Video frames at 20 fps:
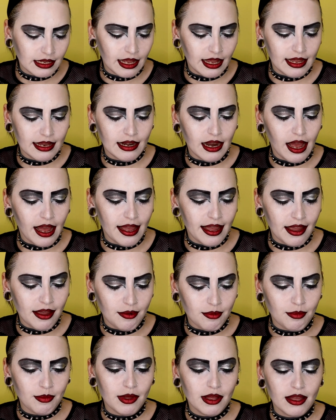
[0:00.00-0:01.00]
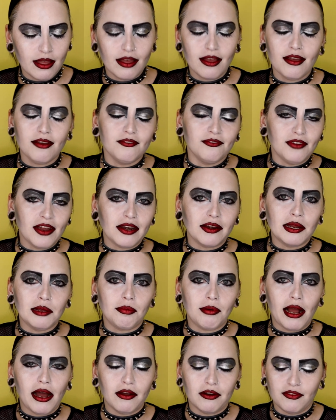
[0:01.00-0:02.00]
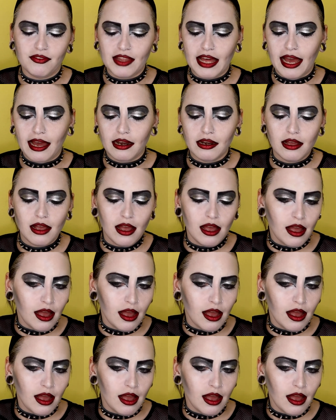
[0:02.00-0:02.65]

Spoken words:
And I am very proud of that.